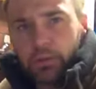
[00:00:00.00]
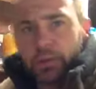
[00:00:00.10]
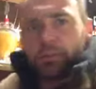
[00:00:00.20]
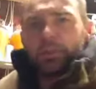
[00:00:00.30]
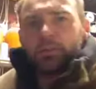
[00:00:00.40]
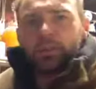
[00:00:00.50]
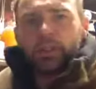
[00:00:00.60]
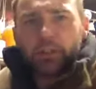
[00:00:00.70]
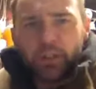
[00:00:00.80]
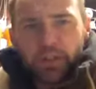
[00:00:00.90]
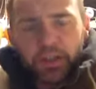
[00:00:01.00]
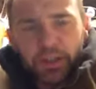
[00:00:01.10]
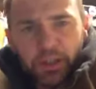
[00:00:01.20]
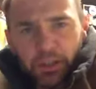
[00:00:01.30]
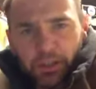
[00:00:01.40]
How we doing guys?
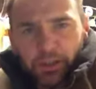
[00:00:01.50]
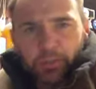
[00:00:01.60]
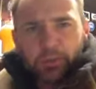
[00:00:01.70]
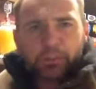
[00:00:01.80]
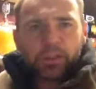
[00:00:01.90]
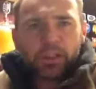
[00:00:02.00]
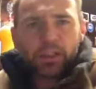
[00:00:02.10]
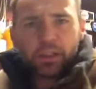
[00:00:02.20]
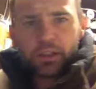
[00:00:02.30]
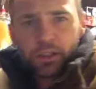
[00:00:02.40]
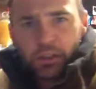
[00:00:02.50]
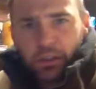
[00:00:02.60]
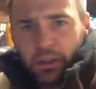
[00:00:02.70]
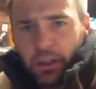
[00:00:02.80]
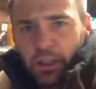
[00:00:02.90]
Um, Nick here.
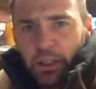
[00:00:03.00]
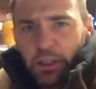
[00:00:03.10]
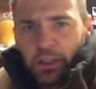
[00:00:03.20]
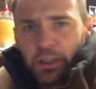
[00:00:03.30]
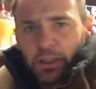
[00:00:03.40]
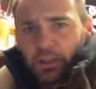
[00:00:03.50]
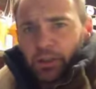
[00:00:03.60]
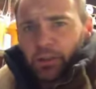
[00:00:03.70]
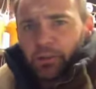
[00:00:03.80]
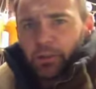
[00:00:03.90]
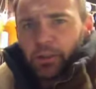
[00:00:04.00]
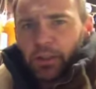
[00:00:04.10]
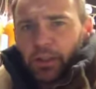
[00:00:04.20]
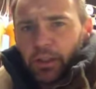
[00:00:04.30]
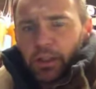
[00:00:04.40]
Um,
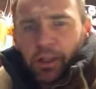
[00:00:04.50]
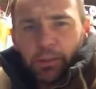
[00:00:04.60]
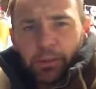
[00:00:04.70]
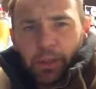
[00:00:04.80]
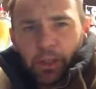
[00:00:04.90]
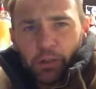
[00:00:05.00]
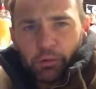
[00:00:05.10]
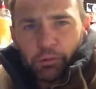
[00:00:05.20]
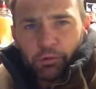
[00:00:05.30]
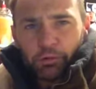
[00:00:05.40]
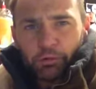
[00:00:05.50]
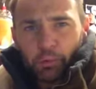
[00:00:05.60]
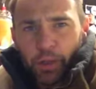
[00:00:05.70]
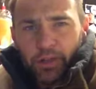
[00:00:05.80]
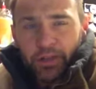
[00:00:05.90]
happy homebrew
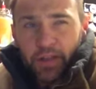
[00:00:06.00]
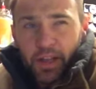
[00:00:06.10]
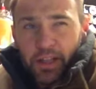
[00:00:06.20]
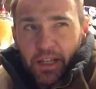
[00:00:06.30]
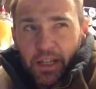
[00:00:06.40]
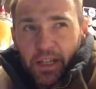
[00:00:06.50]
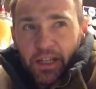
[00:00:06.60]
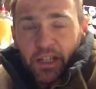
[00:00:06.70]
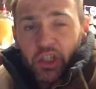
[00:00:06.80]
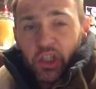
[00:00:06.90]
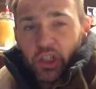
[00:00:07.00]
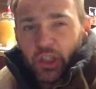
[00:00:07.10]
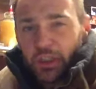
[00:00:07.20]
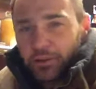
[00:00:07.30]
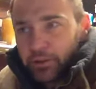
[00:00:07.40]
Wednesday-ish.
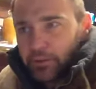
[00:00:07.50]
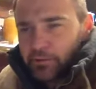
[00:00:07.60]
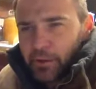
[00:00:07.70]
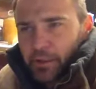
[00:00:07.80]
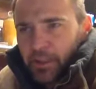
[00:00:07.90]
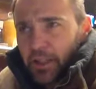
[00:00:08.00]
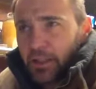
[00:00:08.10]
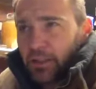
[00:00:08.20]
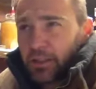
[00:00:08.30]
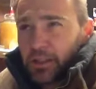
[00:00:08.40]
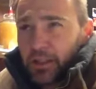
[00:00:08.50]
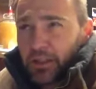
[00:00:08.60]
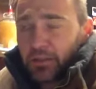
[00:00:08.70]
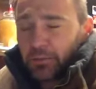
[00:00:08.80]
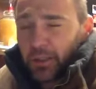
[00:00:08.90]
Technically it's
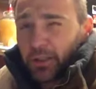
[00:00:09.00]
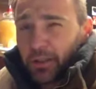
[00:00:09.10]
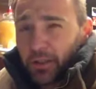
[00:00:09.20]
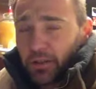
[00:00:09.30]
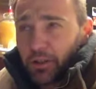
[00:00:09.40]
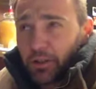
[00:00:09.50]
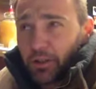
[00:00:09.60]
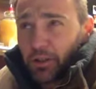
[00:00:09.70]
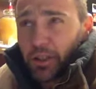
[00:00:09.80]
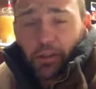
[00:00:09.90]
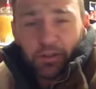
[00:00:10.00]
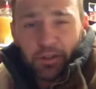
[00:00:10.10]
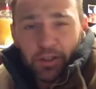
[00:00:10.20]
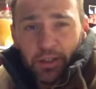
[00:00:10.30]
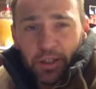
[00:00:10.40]
still Wednesday because it's dark
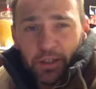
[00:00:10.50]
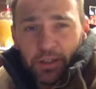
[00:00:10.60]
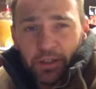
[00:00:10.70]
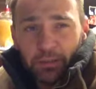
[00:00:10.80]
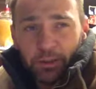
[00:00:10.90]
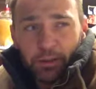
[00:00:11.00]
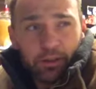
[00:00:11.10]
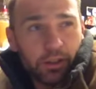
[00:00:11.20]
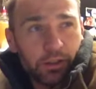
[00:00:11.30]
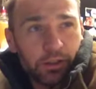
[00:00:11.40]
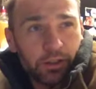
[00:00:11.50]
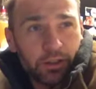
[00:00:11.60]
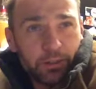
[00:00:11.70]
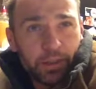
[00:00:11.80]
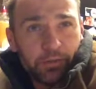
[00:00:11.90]
outside and it's the middle of the night,
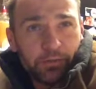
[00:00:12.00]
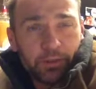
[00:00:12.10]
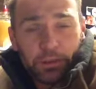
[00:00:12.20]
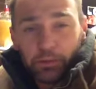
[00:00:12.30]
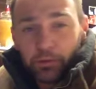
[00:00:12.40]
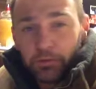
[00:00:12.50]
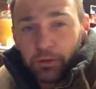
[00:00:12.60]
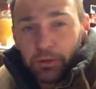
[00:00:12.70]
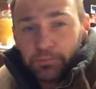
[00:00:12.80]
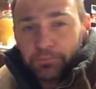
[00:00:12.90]
about 3 in the morning.